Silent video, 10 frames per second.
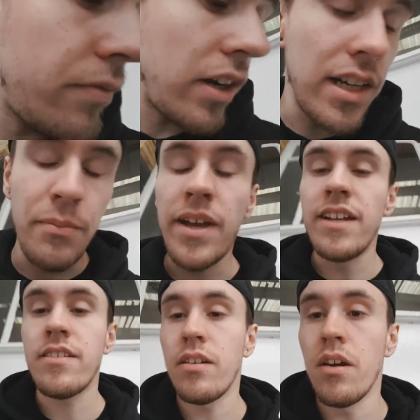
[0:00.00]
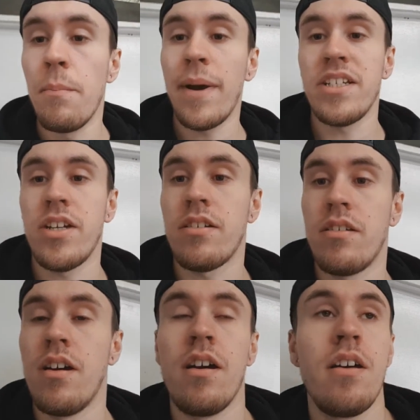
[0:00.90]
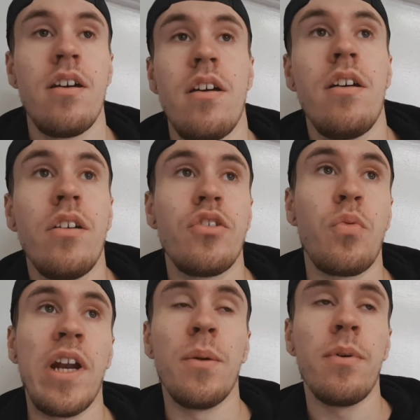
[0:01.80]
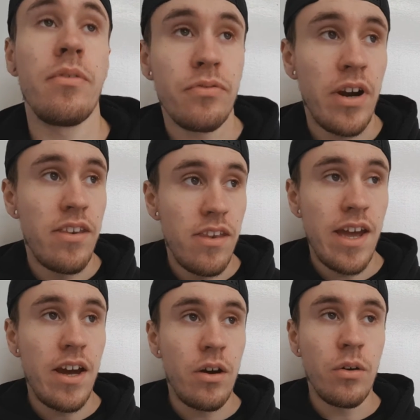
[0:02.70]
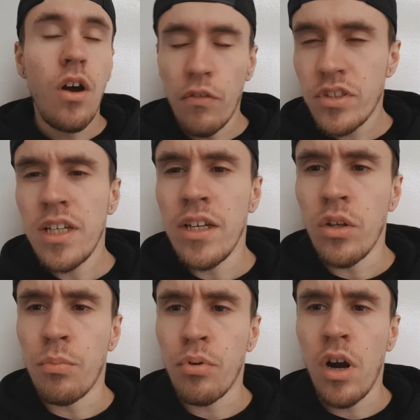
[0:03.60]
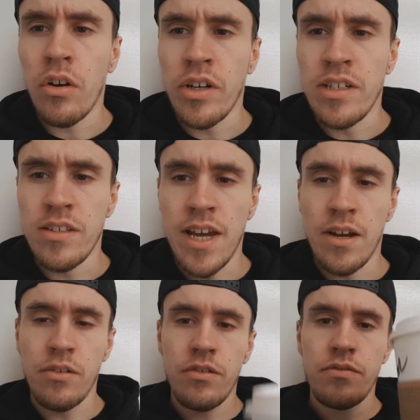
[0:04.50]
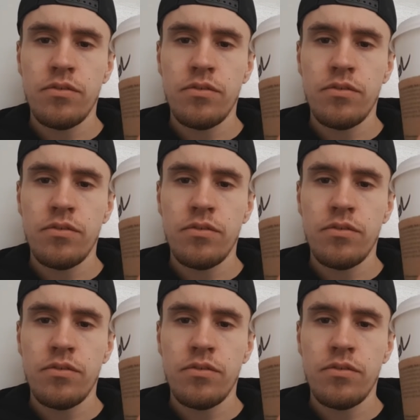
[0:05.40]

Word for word: Finally made it to Manchester. Just waiting on my friend now. Obviously got the priorities down.